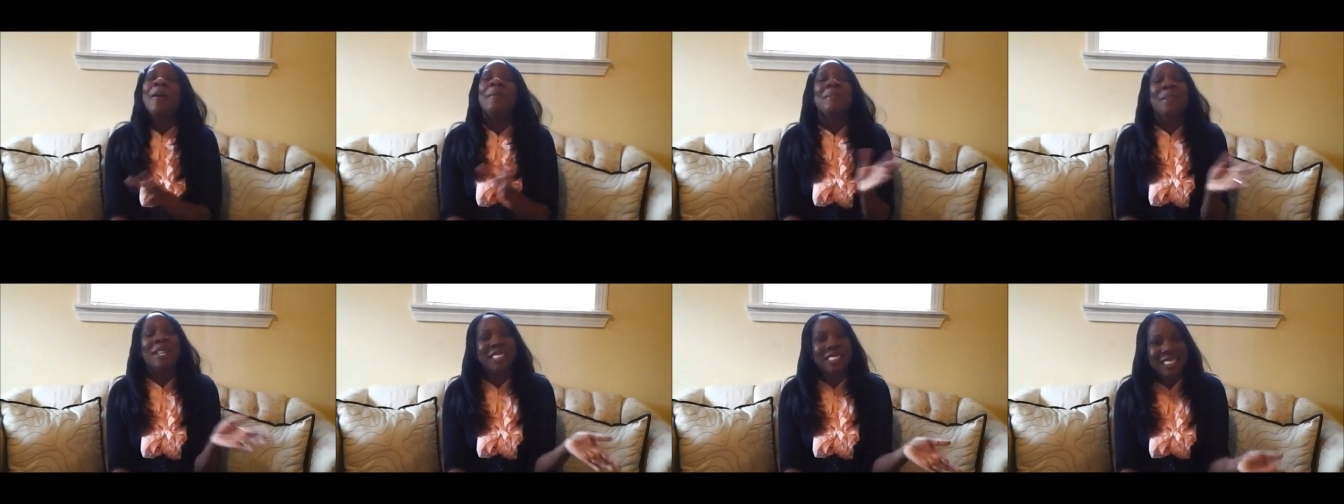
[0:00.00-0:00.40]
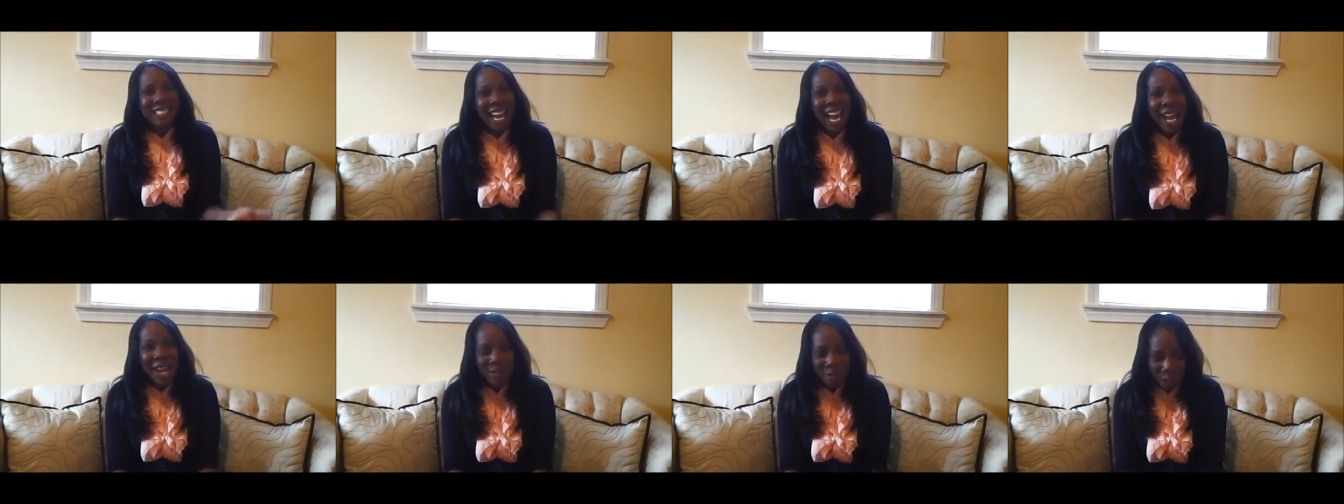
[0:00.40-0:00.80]
Ms.
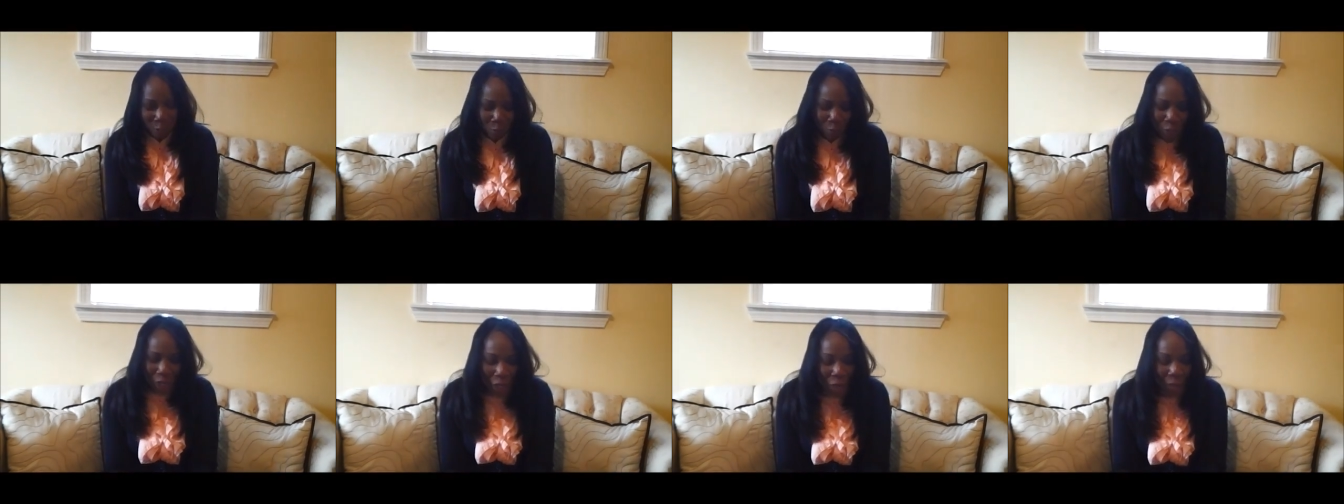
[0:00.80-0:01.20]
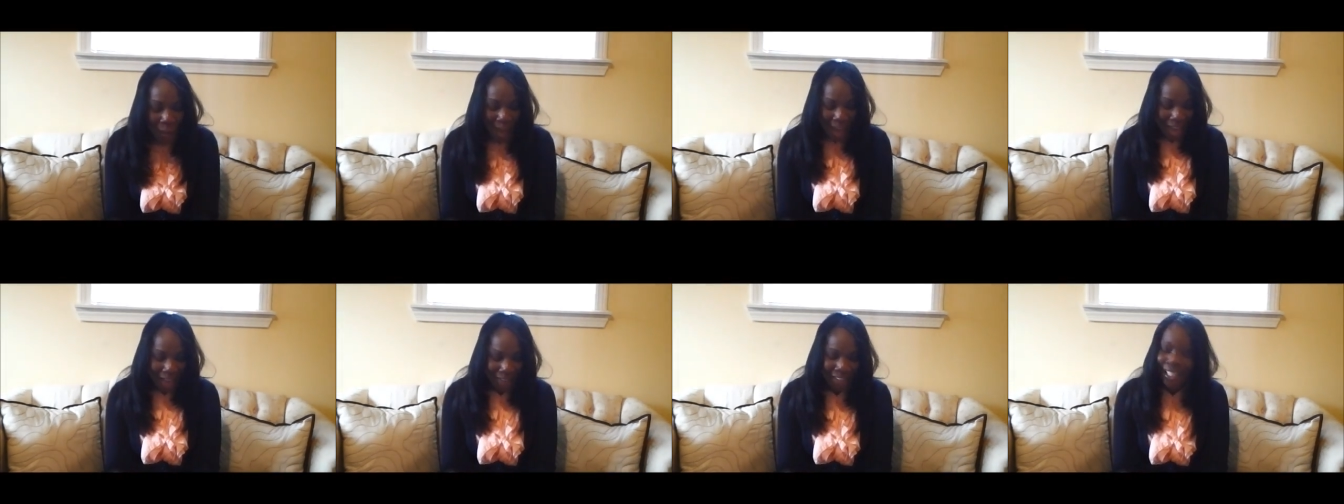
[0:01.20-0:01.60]
Davis, what do you
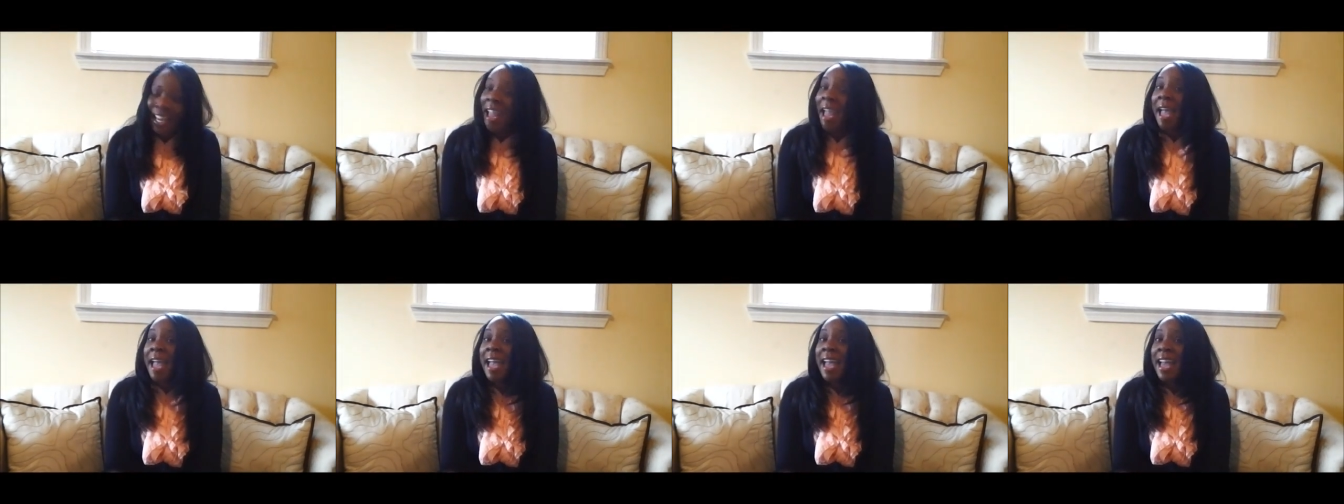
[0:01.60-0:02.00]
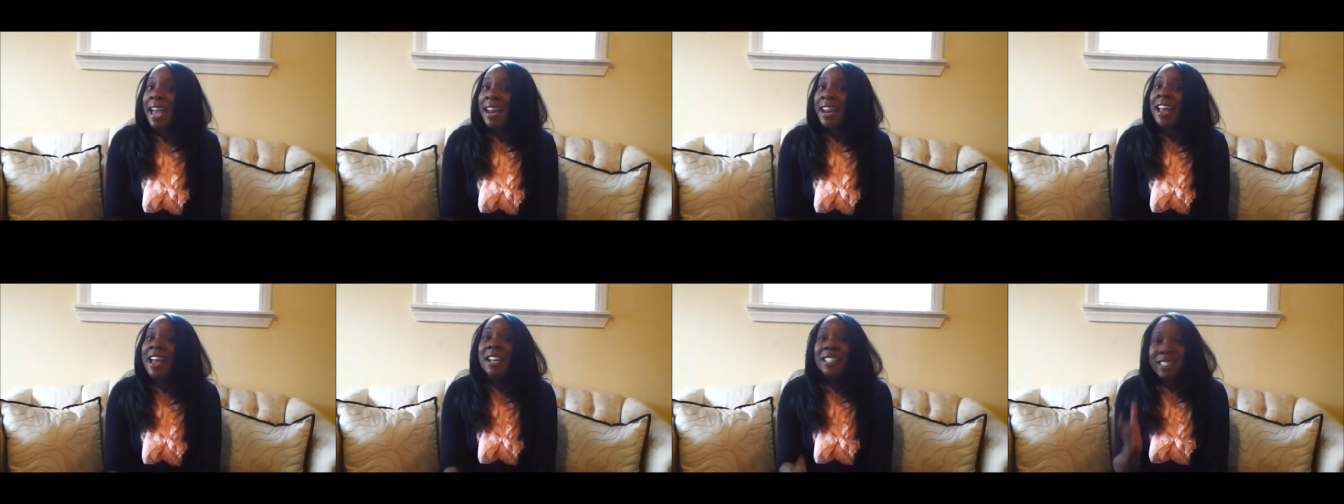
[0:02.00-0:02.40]
have to
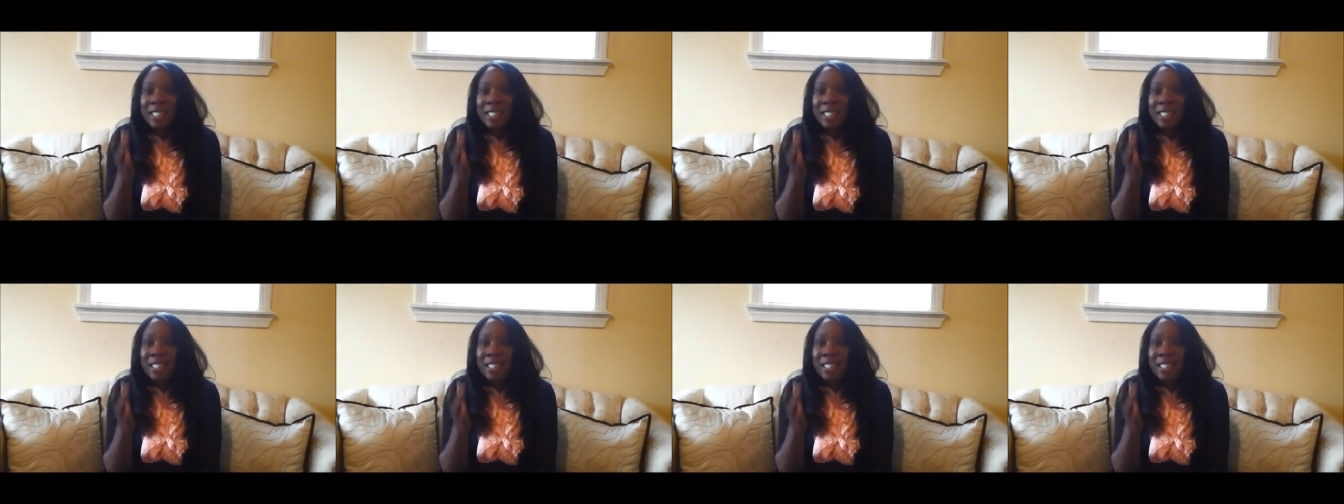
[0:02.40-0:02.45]
add